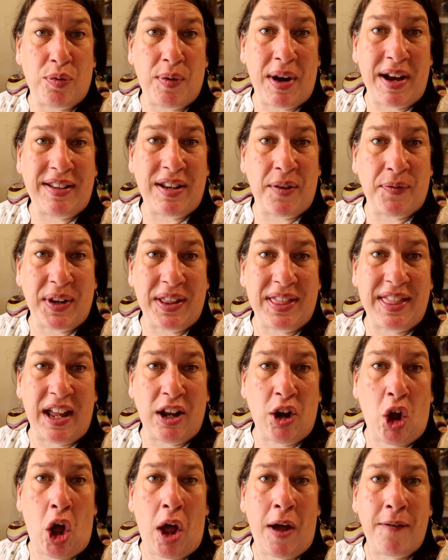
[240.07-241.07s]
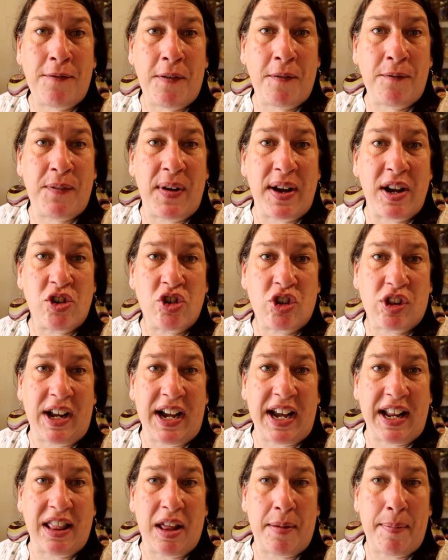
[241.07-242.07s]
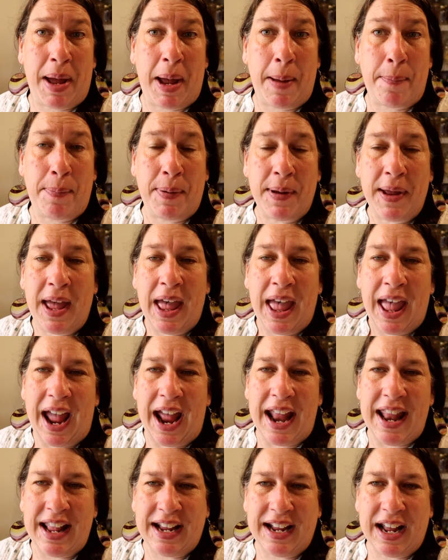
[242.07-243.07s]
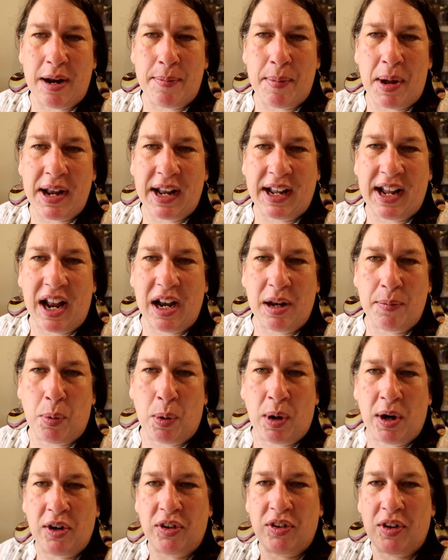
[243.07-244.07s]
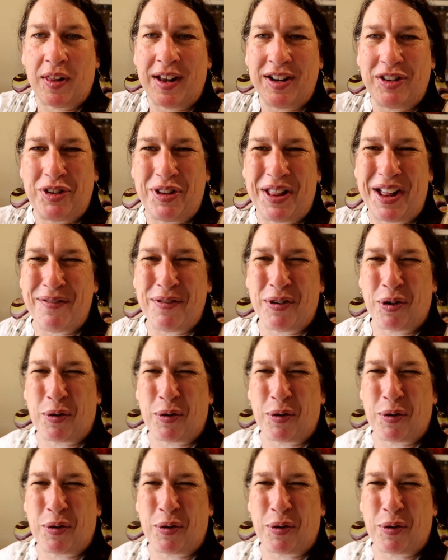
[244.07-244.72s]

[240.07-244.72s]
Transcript: to rinse everything off, finish cleaning them up, and then get them on the cutting board. So let's do that